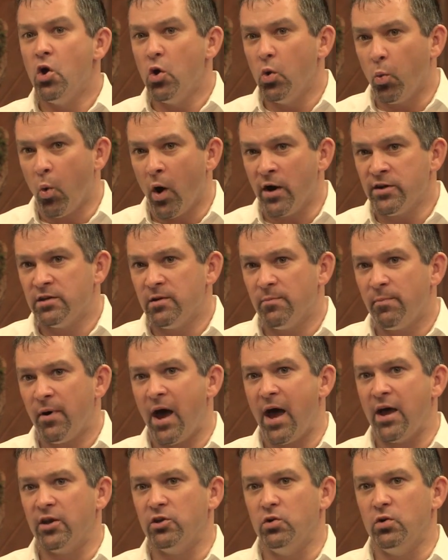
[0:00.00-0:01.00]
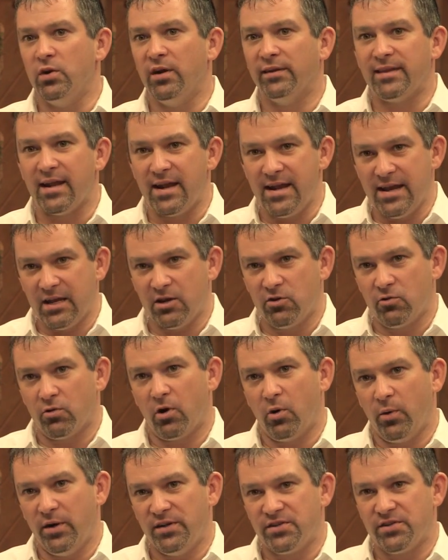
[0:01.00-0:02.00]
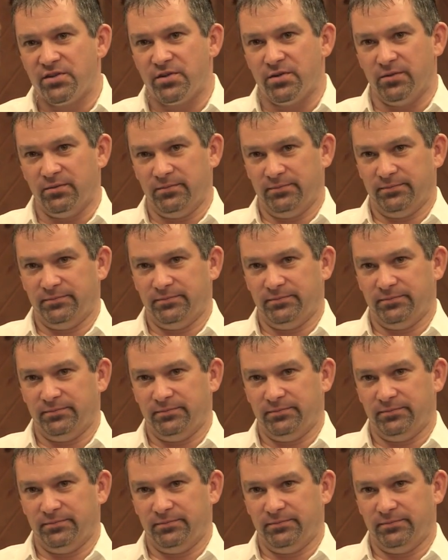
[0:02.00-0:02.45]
who wants to buy a unit that he can grow into.